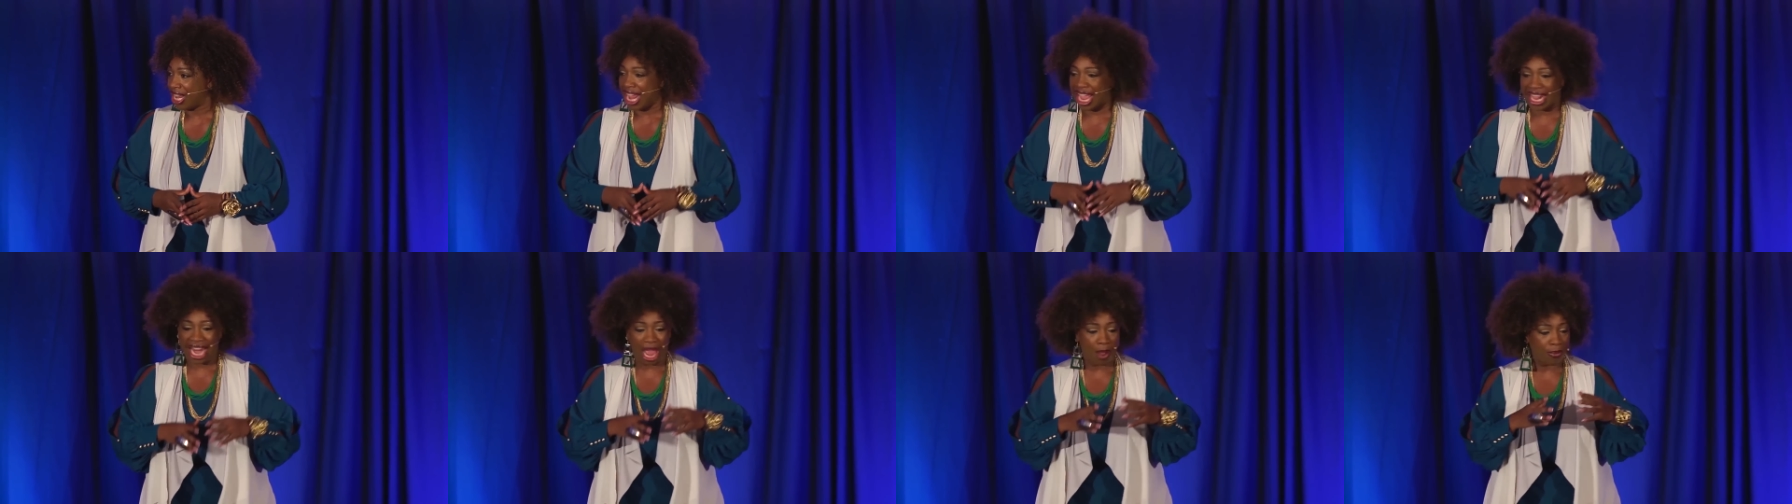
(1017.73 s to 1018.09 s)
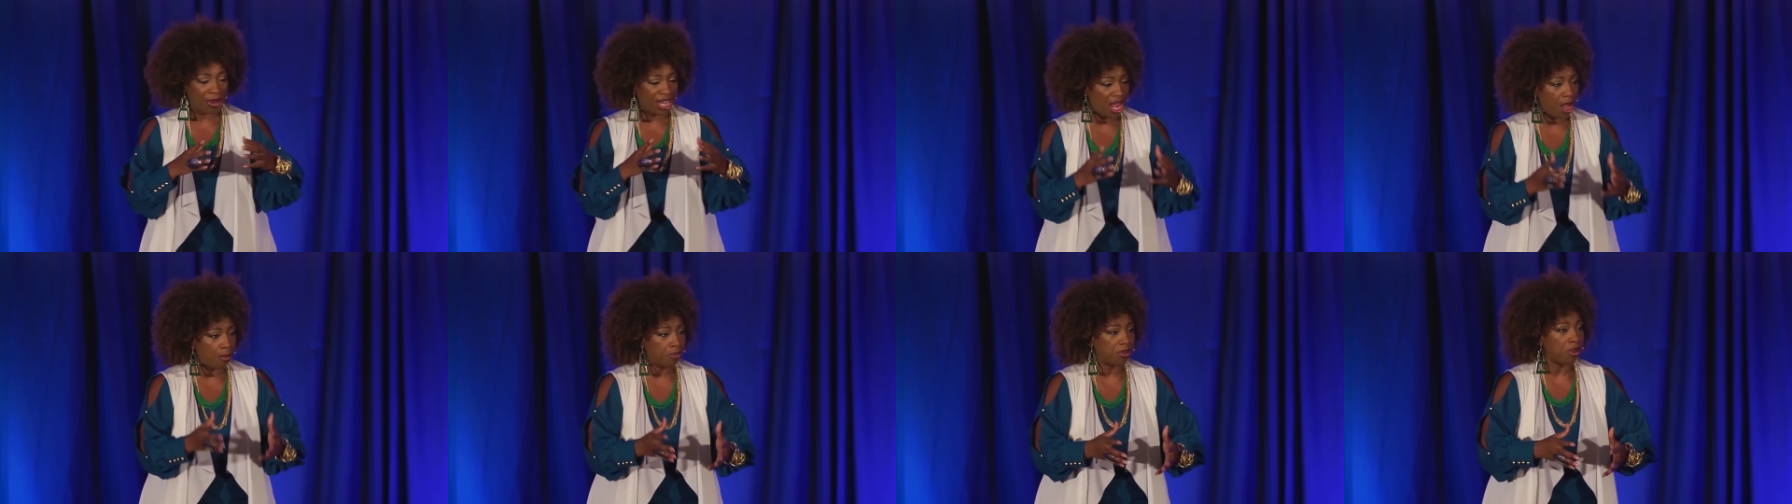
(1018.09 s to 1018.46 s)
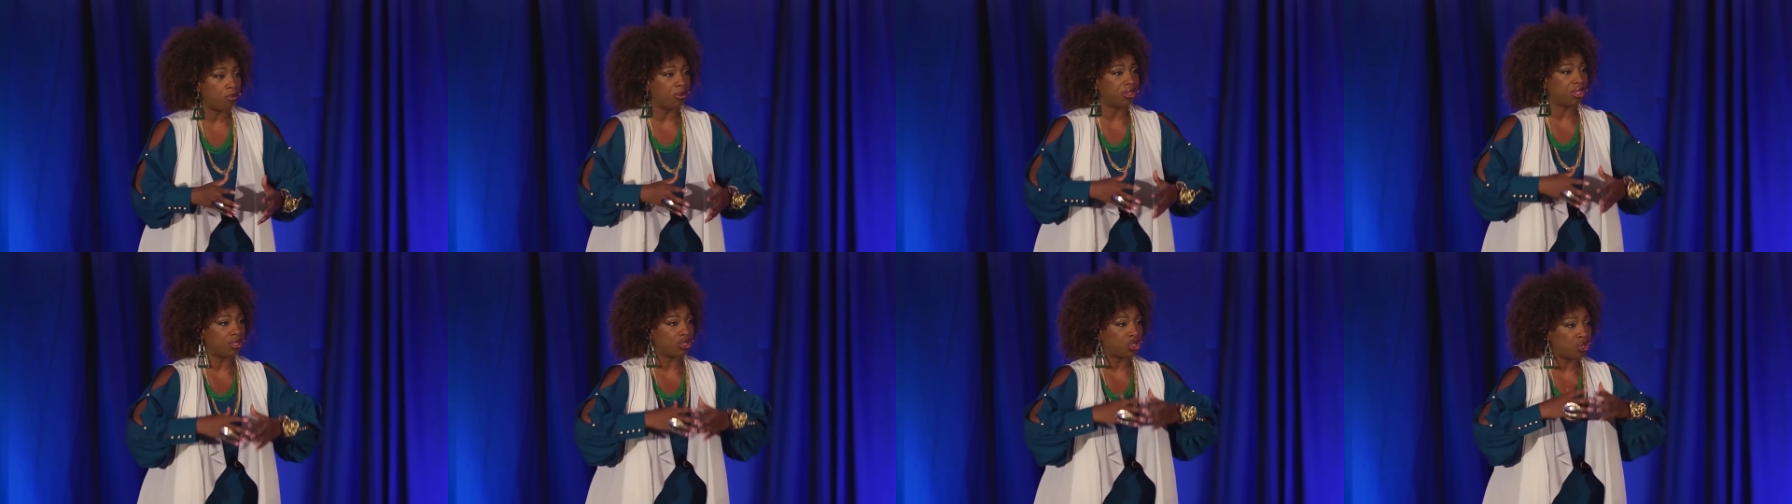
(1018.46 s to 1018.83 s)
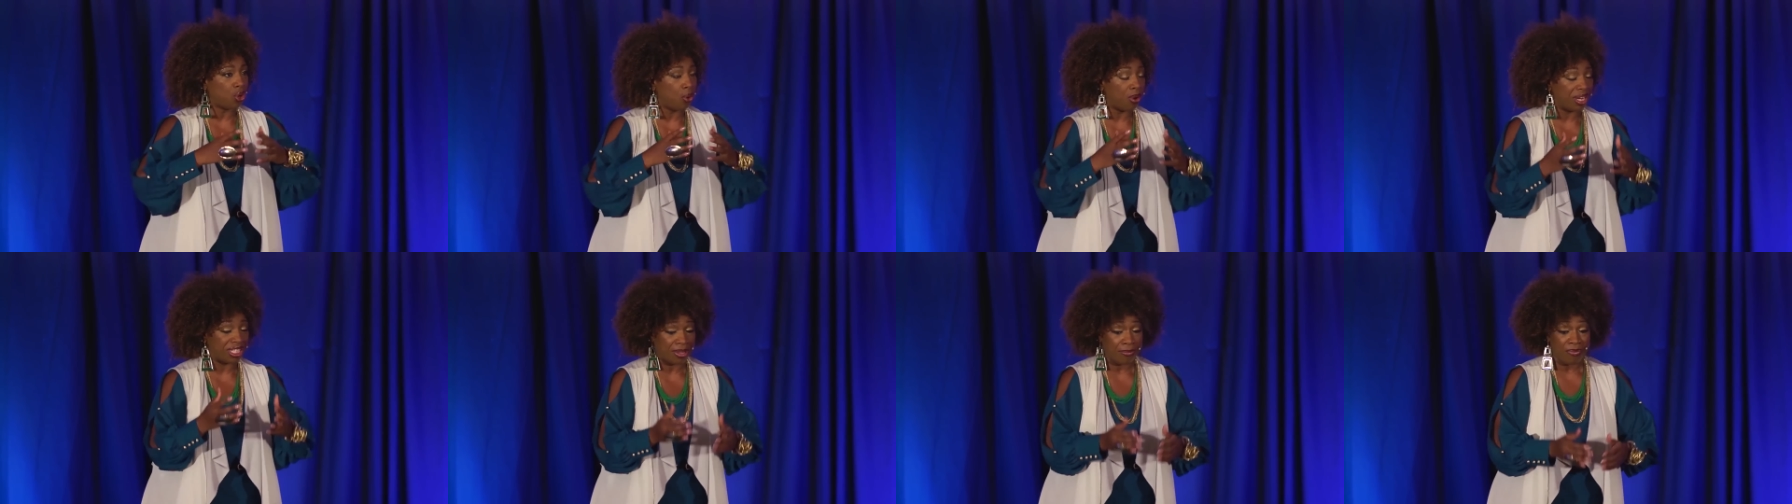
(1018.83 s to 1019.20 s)
And I would help them with their
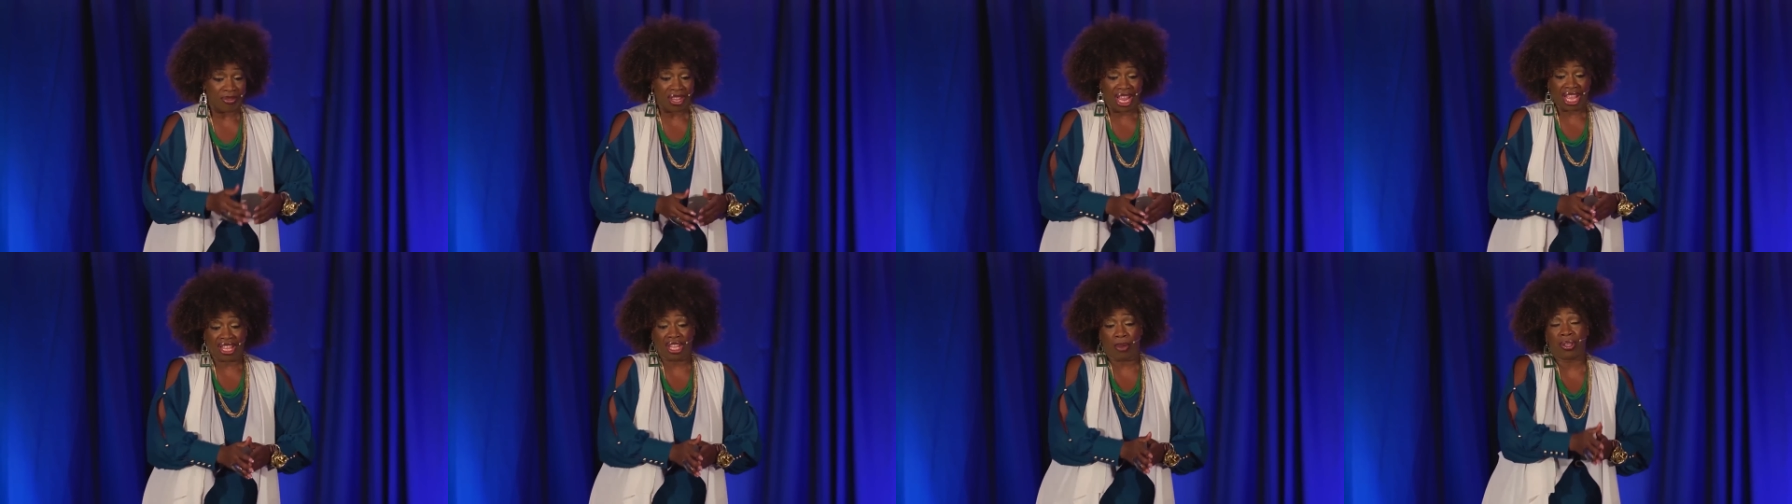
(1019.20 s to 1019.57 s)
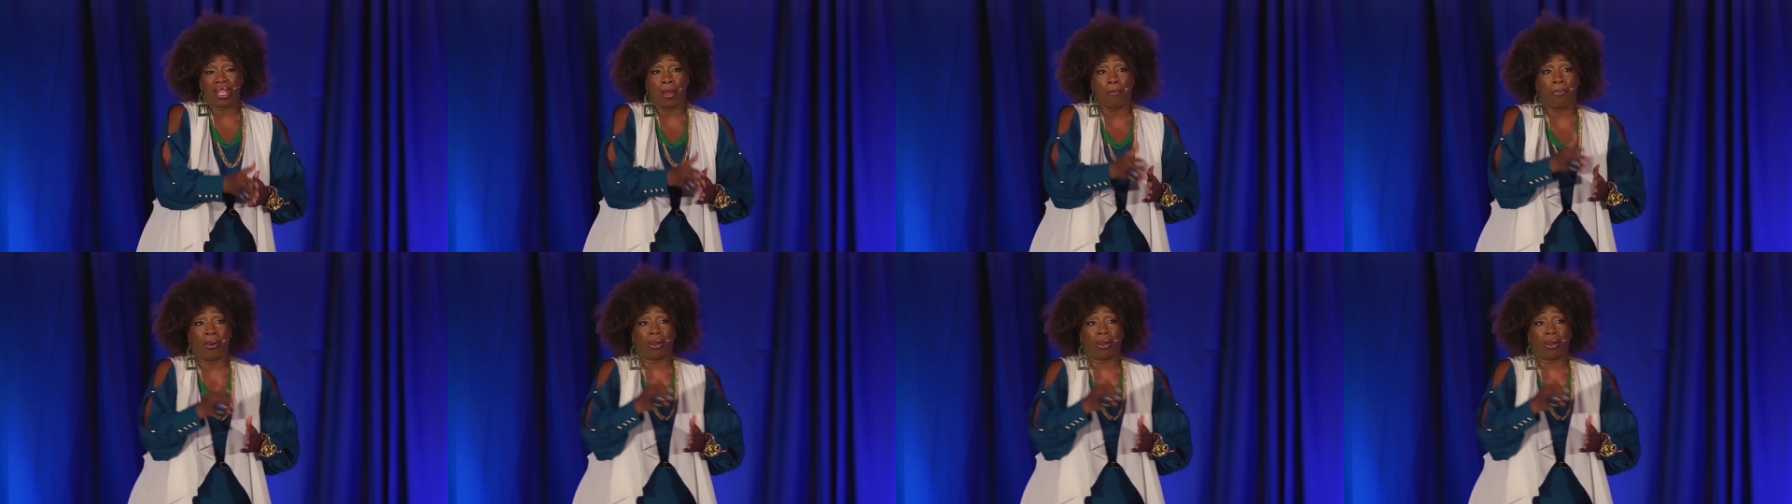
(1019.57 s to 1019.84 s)
stories. And then when the